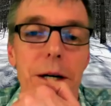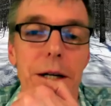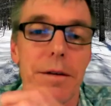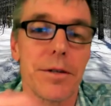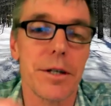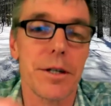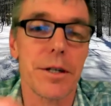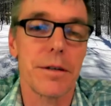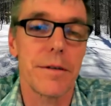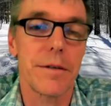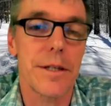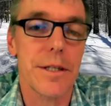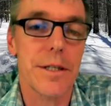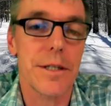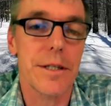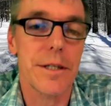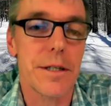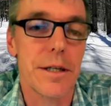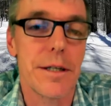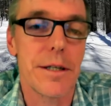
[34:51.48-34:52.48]
Wildlife
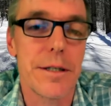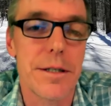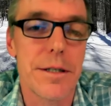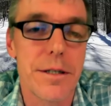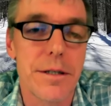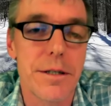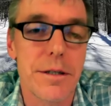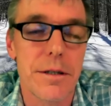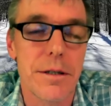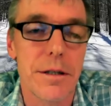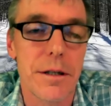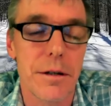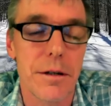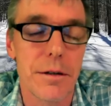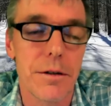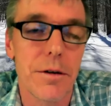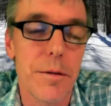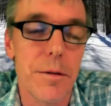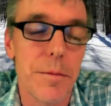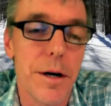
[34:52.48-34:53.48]
Service is, the,
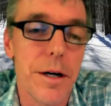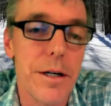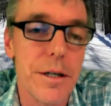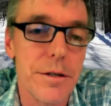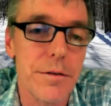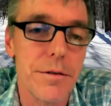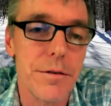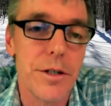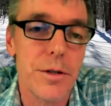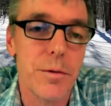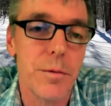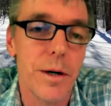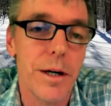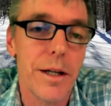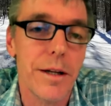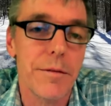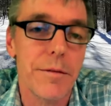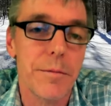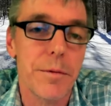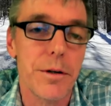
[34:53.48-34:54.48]
or the Partners Fish and
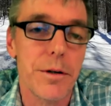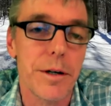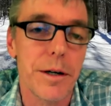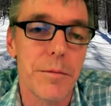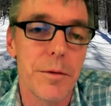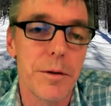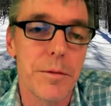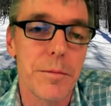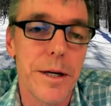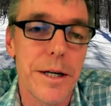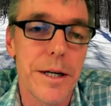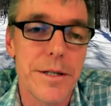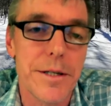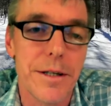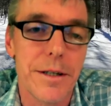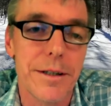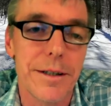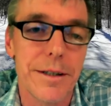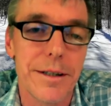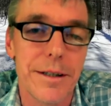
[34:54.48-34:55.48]
Wildlife Program, we're
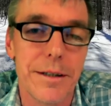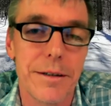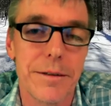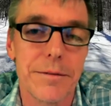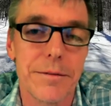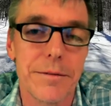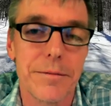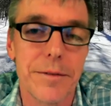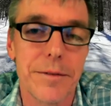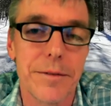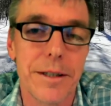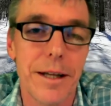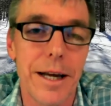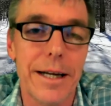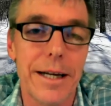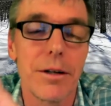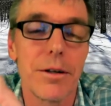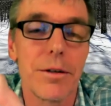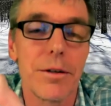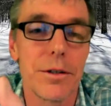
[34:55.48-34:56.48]
basically a, a
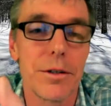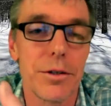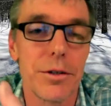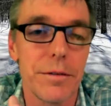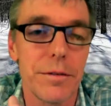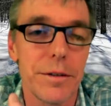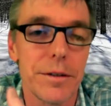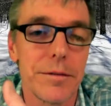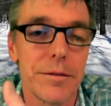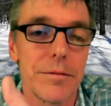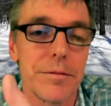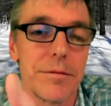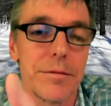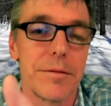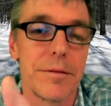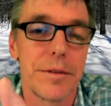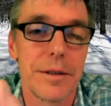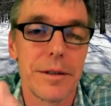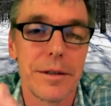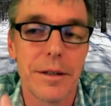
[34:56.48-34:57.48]
landowner-driven
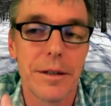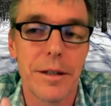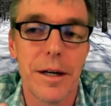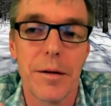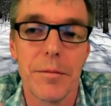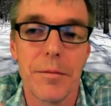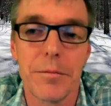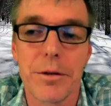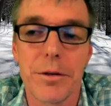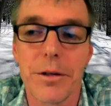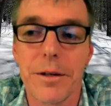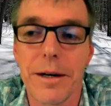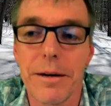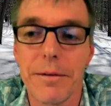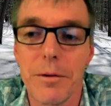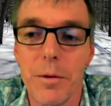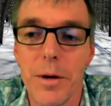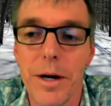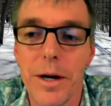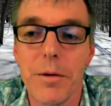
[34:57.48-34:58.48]
um,
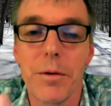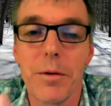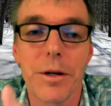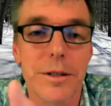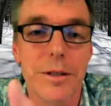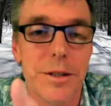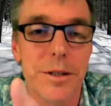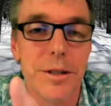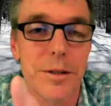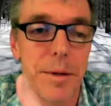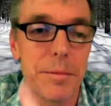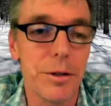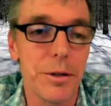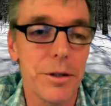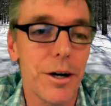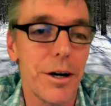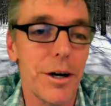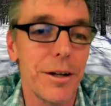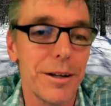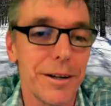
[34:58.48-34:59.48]
program. The way it works is
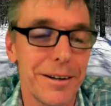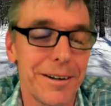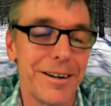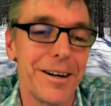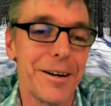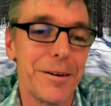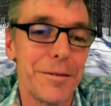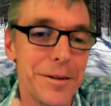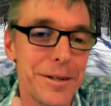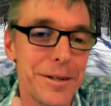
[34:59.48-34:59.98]
people call our